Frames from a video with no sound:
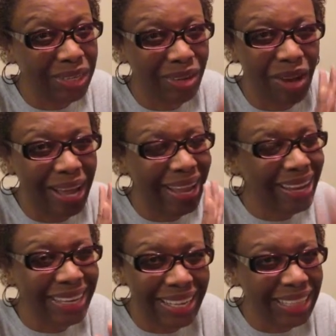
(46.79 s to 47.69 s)
So I
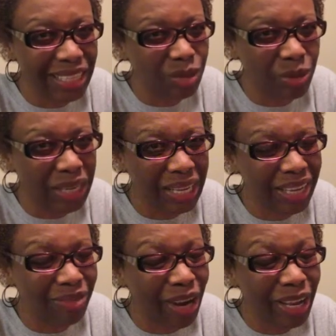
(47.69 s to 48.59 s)
had to get this one
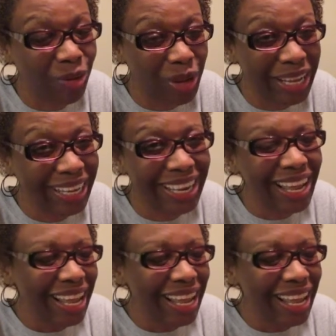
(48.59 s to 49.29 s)
in right quick.